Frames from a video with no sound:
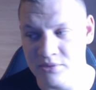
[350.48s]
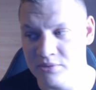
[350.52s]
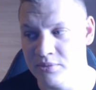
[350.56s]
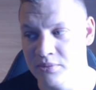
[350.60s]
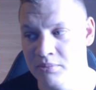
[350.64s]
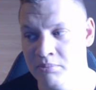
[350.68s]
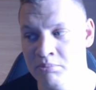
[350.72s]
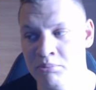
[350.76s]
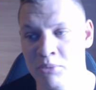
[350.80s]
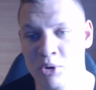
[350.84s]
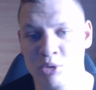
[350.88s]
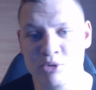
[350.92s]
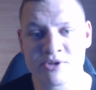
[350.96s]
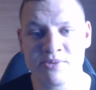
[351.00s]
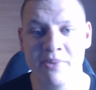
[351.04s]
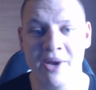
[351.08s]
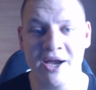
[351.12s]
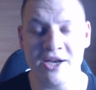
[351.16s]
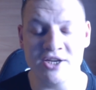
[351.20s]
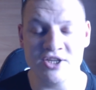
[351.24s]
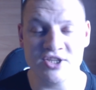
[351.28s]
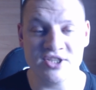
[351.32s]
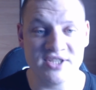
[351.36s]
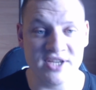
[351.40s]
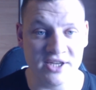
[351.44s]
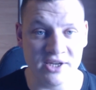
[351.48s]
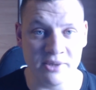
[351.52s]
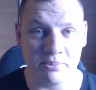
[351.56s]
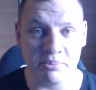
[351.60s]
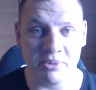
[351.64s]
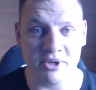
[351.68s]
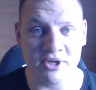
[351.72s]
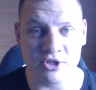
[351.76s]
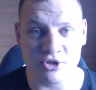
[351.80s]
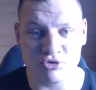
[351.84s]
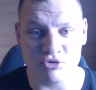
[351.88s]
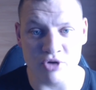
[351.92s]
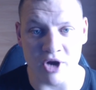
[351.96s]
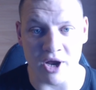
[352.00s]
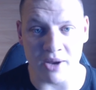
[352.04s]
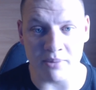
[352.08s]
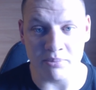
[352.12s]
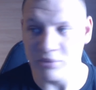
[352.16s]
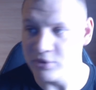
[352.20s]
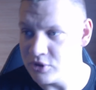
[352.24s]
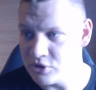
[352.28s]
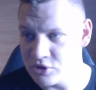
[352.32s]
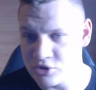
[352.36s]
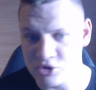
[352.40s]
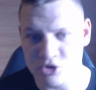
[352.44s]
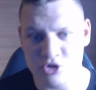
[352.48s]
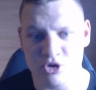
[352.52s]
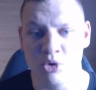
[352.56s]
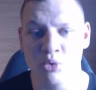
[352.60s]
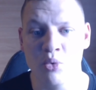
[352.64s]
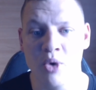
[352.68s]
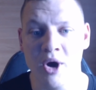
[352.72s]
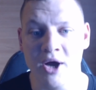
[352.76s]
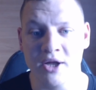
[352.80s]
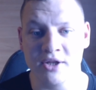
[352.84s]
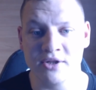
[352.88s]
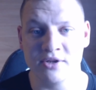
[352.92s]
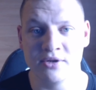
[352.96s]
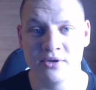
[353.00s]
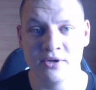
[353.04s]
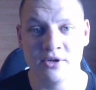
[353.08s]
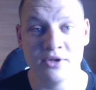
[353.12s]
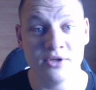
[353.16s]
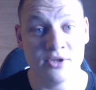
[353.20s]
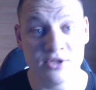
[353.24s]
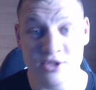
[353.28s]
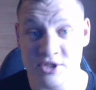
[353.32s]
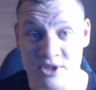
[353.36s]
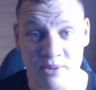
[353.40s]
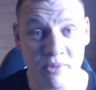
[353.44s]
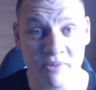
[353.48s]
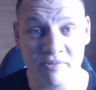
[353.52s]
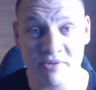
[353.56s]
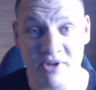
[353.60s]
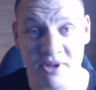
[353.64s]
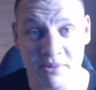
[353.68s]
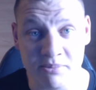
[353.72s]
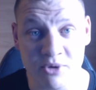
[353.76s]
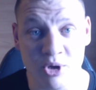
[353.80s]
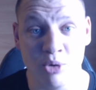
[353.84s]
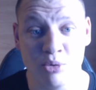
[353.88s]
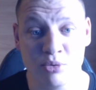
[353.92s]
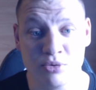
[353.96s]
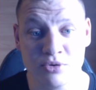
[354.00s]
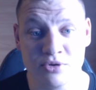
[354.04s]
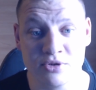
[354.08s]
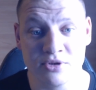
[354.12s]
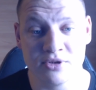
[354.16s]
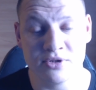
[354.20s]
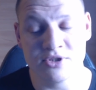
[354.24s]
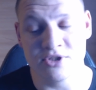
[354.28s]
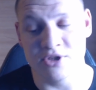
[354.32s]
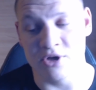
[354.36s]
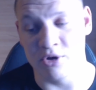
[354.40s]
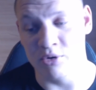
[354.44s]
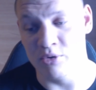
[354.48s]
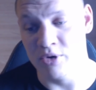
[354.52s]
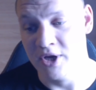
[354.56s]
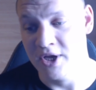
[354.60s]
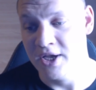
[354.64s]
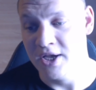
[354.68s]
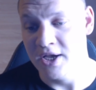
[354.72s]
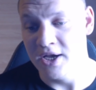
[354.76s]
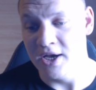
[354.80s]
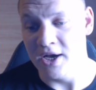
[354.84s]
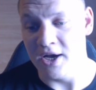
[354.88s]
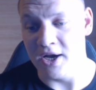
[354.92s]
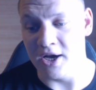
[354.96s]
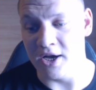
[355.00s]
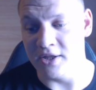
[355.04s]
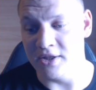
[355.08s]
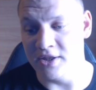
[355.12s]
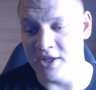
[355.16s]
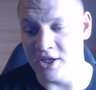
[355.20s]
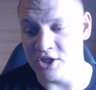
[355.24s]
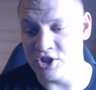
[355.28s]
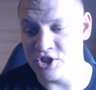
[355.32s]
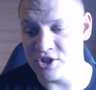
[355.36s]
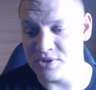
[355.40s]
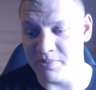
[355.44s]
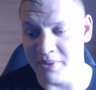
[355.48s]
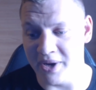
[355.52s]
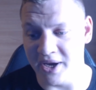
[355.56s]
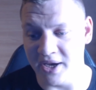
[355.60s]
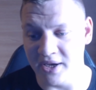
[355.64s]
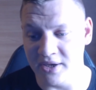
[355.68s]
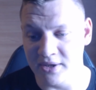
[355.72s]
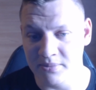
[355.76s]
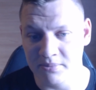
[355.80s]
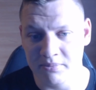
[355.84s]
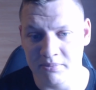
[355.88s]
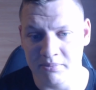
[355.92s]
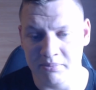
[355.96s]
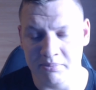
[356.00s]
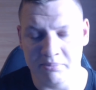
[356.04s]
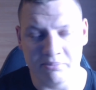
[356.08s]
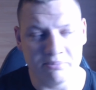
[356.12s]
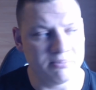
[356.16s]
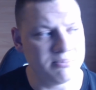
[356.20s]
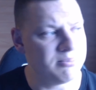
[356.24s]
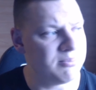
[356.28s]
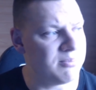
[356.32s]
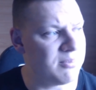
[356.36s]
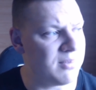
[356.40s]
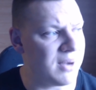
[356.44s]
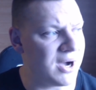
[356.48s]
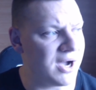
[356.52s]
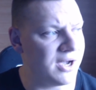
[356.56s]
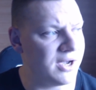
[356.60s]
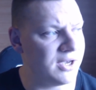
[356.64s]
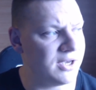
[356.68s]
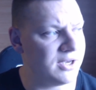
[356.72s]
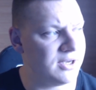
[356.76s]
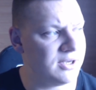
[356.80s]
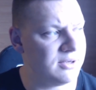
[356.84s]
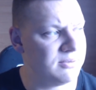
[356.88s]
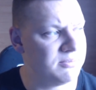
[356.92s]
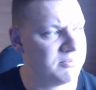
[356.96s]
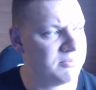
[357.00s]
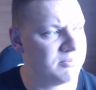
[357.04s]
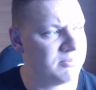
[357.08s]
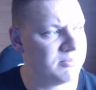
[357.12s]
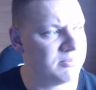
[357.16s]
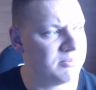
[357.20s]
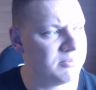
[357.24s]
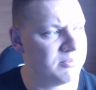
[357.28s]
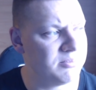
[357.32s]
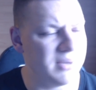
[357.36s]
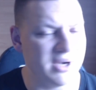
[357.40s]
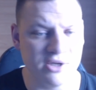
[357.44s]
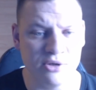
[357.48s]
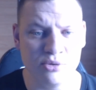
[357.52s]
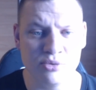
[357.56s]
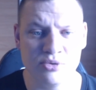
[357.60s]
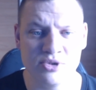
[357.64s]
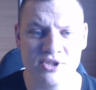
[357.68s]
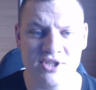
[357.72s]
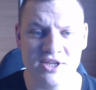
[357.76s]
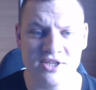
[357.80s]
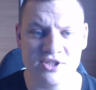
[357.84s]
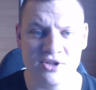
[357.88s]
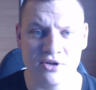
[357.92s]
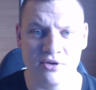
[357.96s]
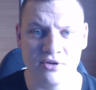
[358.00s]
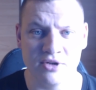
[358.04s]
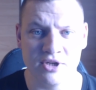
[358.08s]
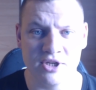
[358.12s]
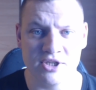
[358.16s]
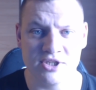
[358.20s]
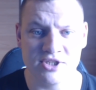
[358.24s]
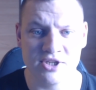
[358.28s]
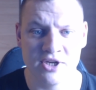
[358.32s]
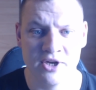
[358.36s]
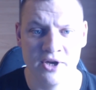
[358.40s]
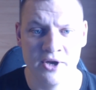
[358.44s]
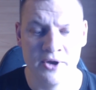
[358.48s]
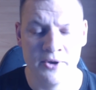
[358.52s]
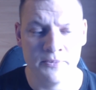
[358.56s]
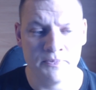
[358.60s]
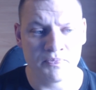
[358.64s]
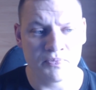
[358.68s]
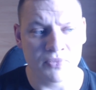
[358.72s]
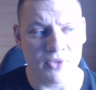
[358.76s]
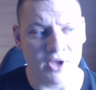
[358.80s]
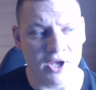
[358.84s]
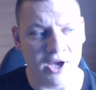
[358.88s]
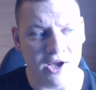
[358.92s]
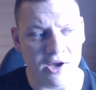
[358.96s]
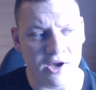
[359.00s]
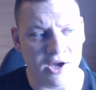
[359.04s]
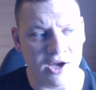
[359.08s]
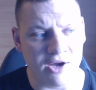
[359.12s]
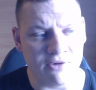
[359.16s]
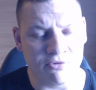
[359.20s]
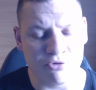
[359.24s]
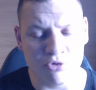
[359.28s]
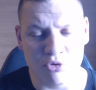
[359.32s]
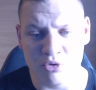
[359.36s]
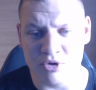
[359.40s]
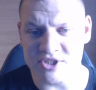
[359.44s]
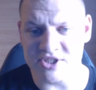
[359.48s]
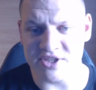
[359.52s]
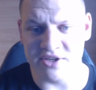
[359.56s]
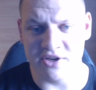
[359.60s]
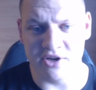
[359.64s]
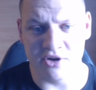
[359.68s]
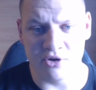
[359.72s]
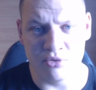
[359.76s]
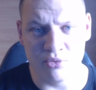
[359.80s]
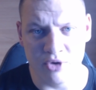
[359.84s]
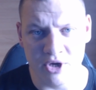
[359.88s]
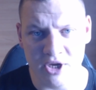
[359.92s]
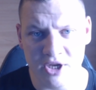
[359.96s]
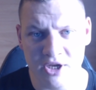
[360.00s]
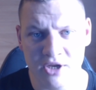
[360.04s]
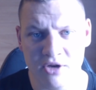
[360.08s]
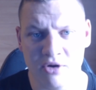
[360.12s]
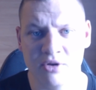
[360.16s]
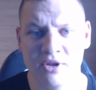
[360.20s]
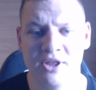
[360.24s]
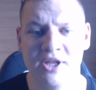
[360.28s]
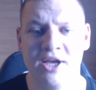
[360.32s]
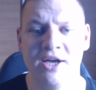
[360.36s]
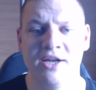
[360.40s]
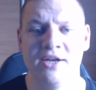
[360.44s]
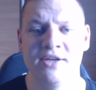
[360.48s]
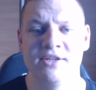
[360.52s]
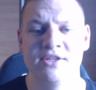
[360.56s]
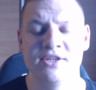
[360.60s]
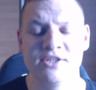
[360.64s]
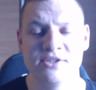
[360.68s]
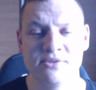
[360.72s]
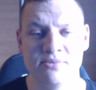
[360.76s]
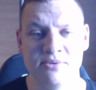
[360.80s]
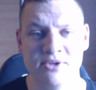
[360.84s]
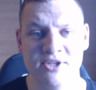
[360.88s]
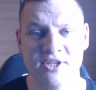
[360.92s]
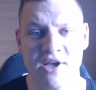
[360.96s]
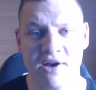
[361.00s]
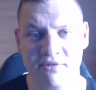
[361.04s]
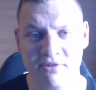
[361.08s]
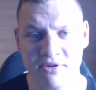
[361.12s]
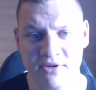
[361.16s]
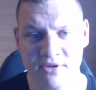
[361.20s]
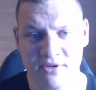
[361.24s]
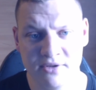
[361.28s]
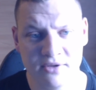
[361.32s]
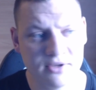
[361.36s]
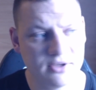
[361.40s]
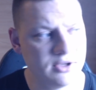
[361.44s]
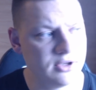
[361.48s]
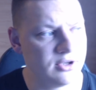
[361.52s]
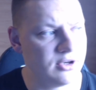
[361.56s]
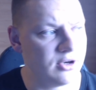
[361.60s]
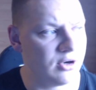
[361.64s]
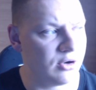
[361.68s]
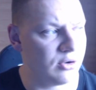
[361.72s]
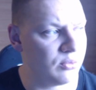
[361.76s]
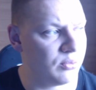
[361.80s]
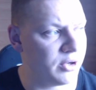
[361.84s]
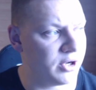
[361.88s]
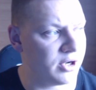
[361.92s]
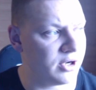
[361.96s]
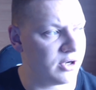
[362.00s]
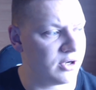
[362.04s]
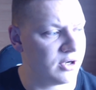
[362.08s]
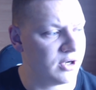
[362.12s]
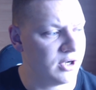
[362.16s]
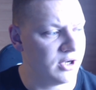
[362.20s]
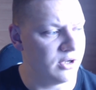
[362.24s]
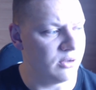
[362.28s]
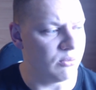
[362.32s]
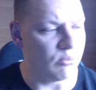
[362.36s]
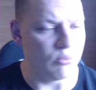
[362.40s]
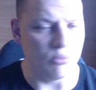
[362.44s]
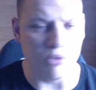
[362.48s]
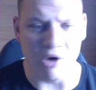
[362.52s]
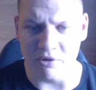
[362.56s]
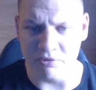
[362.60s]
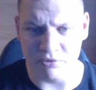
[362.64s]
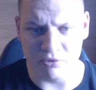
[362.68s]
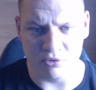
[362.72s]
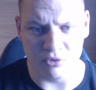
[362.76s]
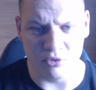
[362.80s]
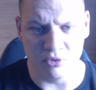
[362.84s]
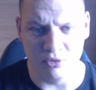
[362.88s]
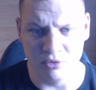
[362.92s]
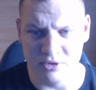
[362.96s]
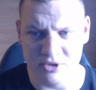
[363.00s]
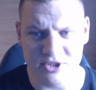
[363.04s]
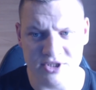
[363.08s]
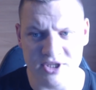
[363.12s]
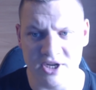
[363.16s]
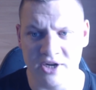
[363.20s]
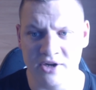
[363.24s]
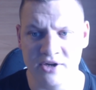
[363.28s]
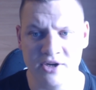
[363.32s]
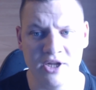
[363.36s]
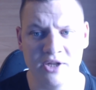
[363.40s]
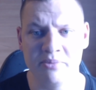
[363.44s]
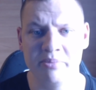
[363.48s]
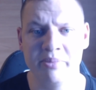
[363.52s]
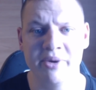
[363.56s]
most matches end up in a strap. So what? Some of them don't. So that's just my 2 cents on this. Of course, I agree on a lot of things with Devon, you know, where buff rules are not